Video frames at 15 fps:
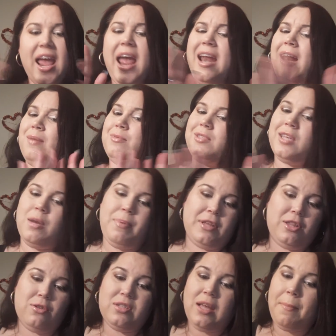And I'm just gonna
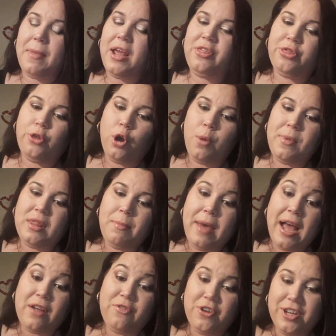pick those up and throw them in the
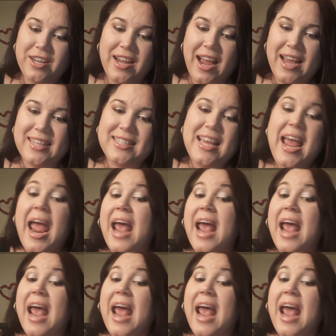bag for you guys.